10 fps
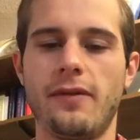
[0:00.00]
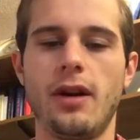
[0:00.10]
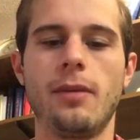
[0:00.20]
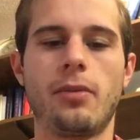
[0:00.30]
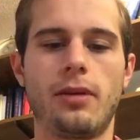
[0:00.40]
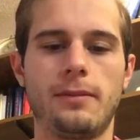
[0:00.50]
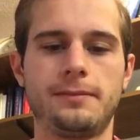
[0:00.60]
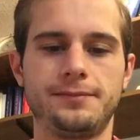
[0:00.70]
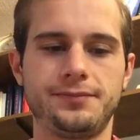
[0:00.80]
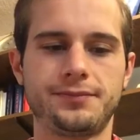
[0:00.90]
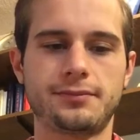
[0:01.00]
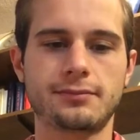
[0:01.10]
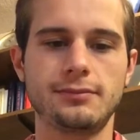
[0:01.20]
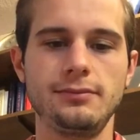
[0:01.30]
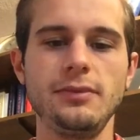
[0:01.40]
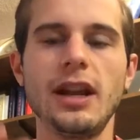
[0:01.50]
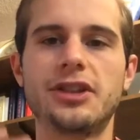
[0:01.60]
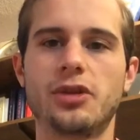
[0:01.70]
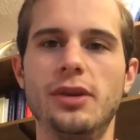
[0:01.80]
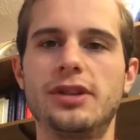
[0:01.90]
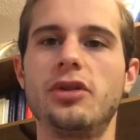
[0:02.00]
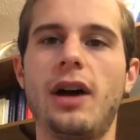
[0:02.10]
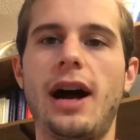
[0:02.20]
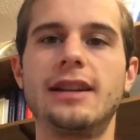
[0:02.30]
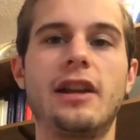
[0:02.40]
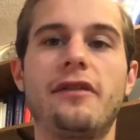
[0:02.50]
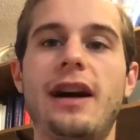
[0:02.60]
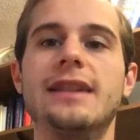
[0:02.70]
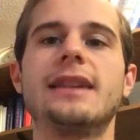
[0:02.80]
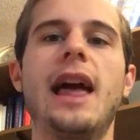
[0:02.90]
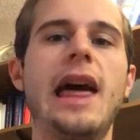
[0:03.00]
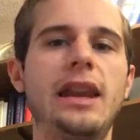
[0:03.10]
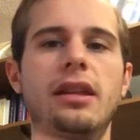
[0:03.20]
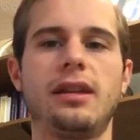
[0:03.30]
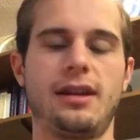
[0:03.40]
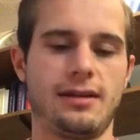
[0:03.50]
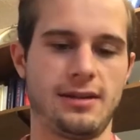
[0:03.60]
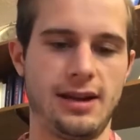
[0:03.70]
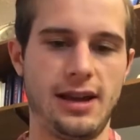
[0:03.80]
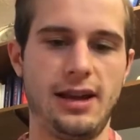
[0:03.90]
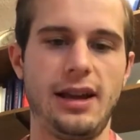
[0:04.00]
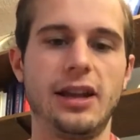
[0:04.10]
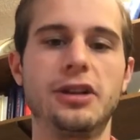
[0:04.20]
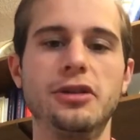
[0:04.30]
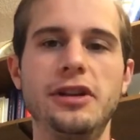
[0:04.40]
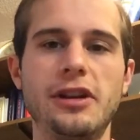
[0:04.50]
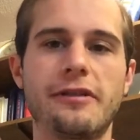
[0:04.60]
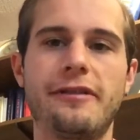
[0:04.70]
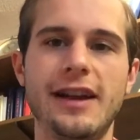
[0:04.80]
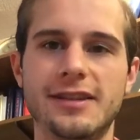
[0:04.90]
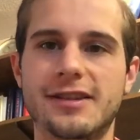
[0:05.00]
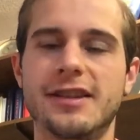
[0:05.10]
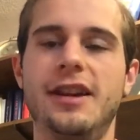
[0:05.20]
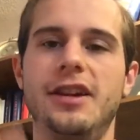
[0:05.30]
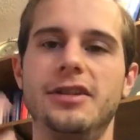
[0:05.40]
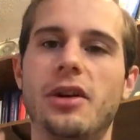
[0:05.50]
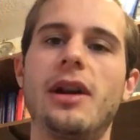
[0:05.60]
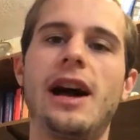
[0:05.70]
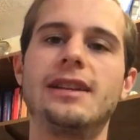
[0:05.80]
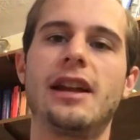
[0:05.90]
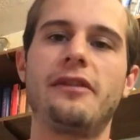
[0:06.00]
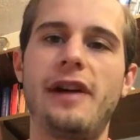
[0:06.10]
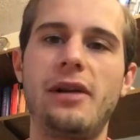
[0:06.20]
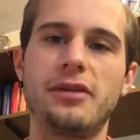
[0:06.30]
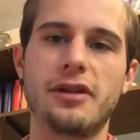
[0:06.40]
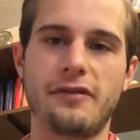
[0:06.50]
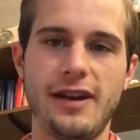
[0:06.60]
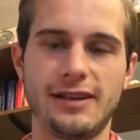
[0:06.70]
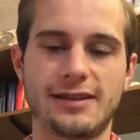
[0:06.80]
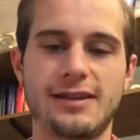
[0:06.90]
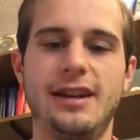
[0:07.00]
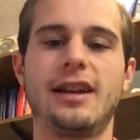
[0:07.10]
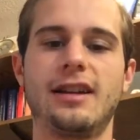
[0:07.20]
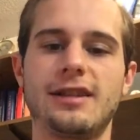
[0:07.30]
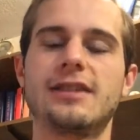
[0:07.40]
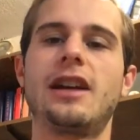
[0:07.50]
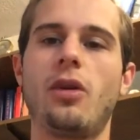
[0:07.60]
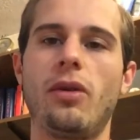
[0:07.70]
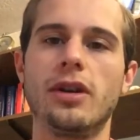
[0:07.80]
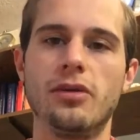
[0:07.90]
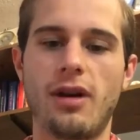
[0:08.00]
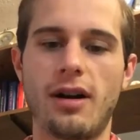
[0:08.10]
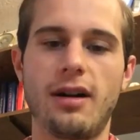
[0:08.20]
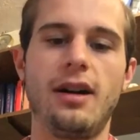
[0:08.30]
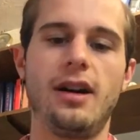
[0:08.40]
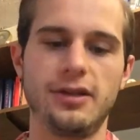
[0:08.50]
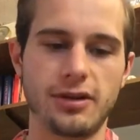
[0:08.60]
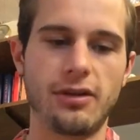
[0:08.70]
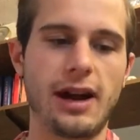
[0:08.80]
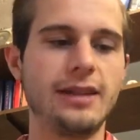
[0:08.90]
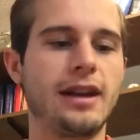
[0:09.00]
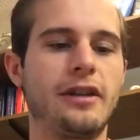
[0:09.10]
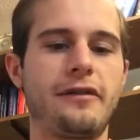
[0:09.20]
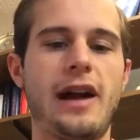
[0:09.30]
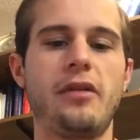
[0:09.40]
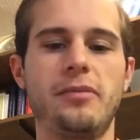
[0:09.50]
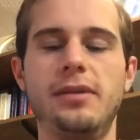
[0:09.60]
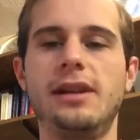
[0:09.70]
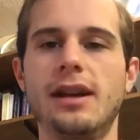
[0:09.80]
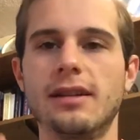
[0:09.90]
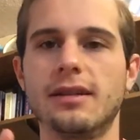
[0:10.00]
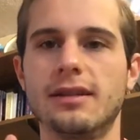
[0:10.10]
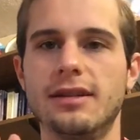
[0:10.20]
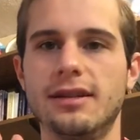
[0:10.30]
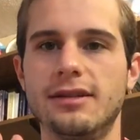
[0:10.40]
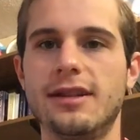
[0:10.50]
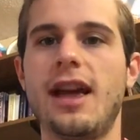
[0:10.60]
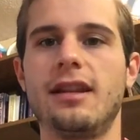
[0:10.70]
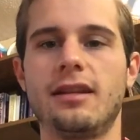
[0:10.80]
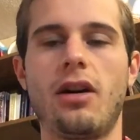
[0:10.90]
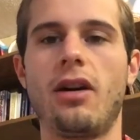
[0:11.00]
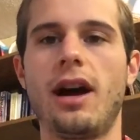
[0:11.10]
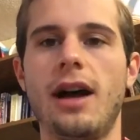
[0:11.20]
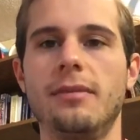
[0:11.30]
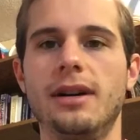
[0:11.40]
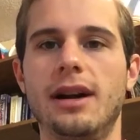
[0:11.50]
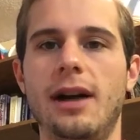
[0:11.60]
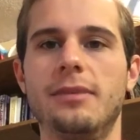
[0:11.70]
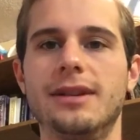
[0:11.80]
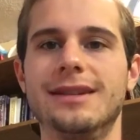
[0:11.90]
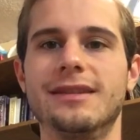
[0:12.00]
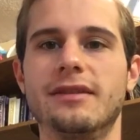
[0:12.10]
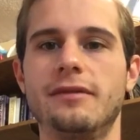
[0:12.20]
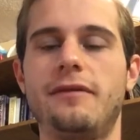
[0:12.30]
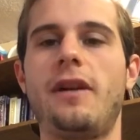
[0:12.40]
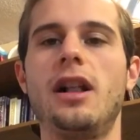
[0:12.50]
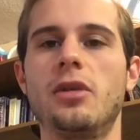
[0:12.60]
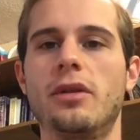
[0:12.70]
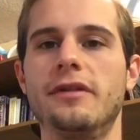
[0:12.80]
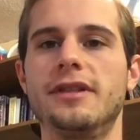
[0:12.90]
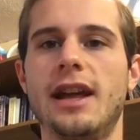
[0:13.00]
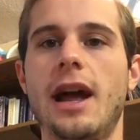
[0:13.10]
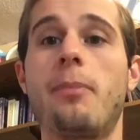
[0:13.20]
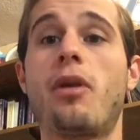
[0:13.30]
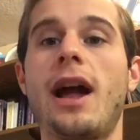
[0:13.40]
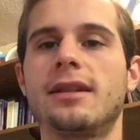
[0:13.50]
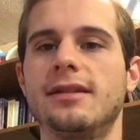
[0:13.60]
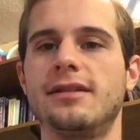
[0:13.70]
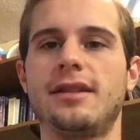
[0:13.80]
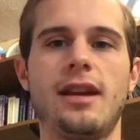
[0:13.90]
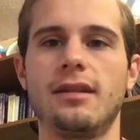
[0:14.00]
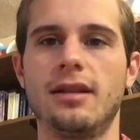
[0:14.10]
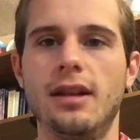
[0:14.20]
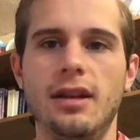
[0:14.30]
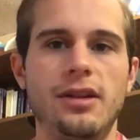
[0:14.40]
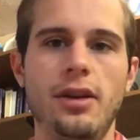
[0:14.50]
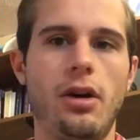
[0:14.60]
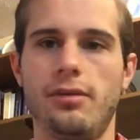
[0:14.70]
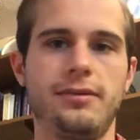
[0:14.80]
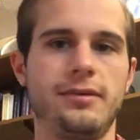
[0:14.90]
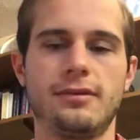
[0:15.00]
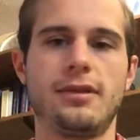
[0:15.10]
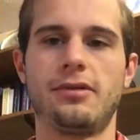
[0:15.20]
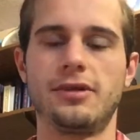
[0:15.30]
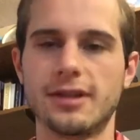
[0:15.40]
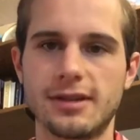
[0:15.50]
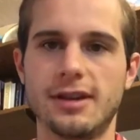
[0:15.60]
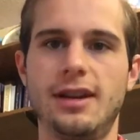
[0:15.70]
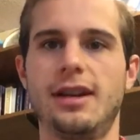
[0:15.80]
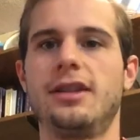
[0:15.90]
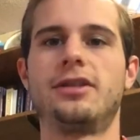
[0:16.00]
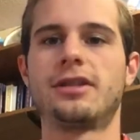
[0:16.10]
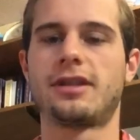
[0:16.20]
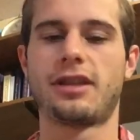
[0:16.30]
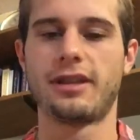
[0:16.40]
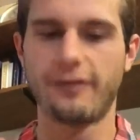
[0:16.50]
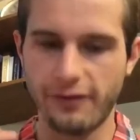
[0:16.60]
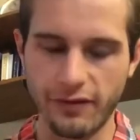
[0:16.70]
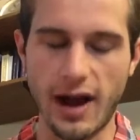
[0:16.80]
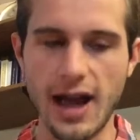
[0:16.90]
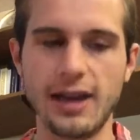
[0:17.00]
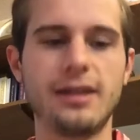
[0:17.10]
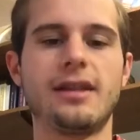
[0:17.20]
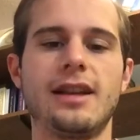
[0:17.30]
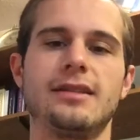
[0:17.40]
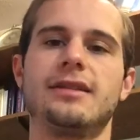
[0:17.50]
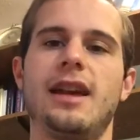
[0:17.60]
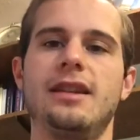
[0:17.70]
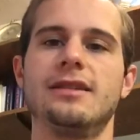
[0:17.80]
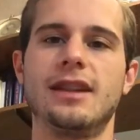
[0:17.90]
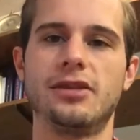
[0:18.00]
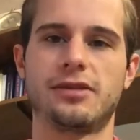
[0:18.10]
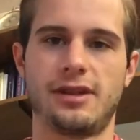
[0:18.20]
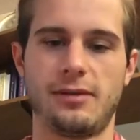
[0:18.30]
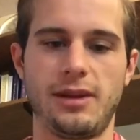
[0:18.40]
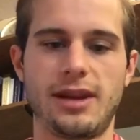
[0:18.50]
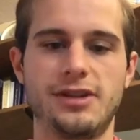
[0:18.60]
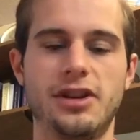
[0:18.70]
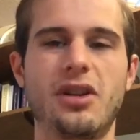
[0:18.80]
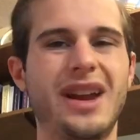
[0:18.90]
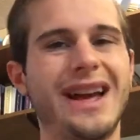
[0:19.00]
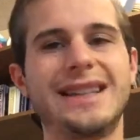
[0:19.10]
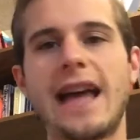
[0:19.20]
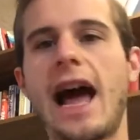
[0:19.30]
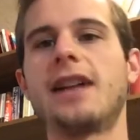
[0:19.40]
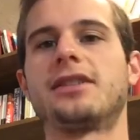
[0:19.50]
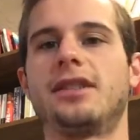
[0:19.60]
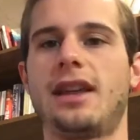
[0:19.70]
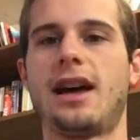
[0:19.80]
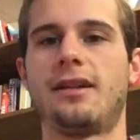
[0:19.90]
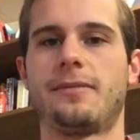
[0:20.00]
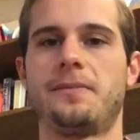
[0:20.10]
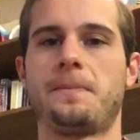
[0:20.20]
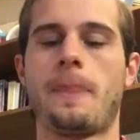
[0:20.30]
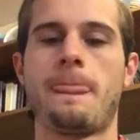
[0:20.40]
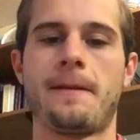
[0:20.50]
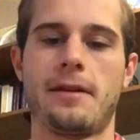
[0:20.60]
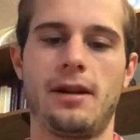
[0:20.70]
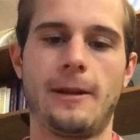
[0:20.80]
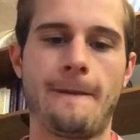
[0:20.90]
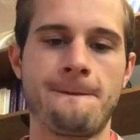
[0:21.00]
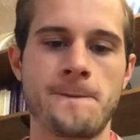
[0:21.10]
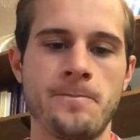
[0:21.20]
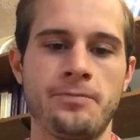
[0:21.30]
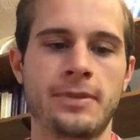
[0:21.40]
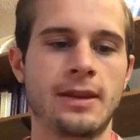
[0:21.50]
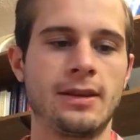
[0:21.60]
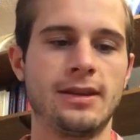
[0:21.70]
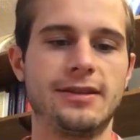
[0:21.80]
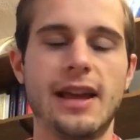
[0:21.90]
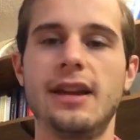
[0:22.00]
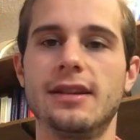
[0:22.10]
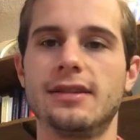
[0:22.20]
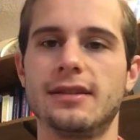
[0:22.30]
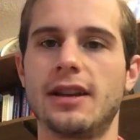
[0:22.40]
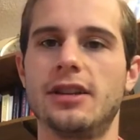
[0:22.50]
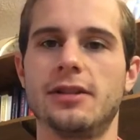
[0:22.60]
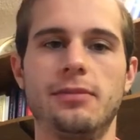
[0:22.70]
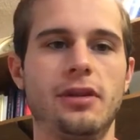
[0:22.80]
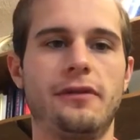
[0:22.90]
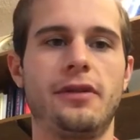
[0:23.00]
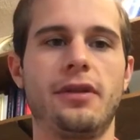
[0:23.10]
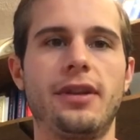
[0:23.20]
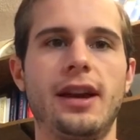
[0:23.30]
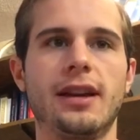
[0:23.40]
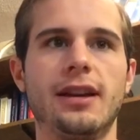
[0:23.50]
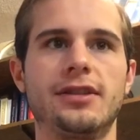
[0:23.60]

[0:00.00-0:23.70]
Very important. As soon as you identify as anything including your face. Don't identify with your face because that's not what you are. Don't identify with being Zen or I'm a, I'm a follower of Zen. I practice Zen. No, no, just just find that Zen is interesting because you're going to attach to that, right? Zen is Zen is a beautiful thing.